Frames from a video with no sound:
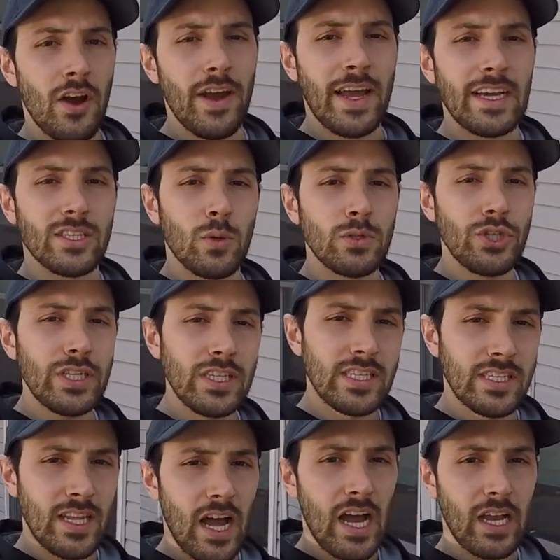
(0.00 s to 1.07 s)
All right, guys, so once you get the
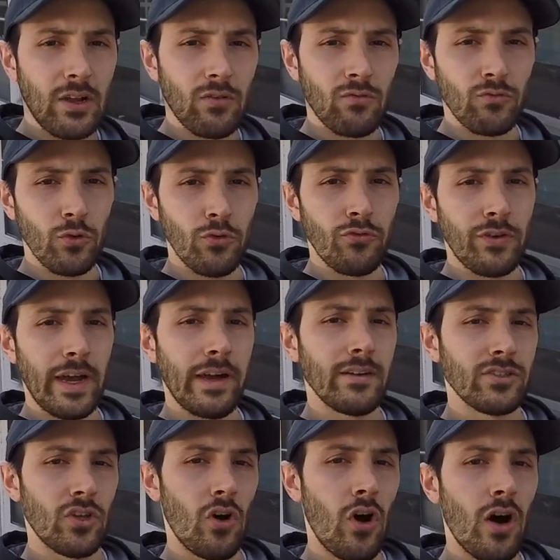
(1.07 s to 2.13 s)
stock roof
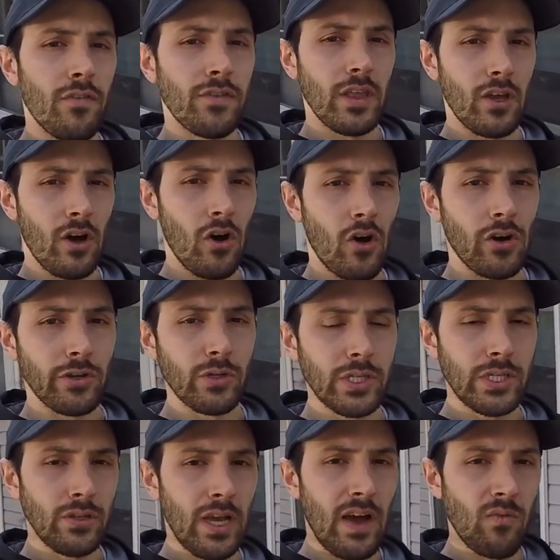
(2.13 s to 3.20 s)
rails off of the car, you
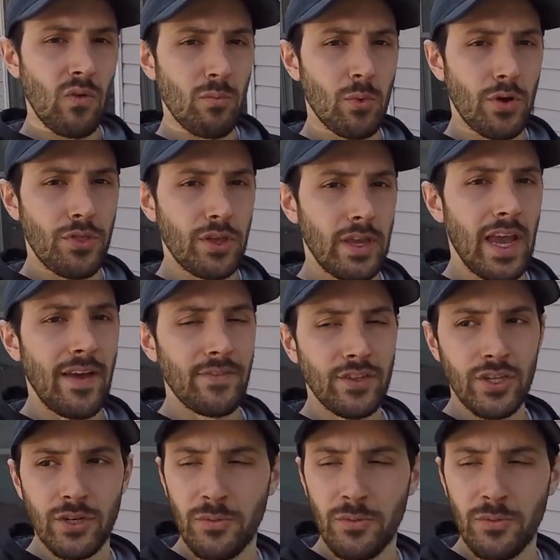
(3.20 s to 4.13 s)
still have one more thing you have to do.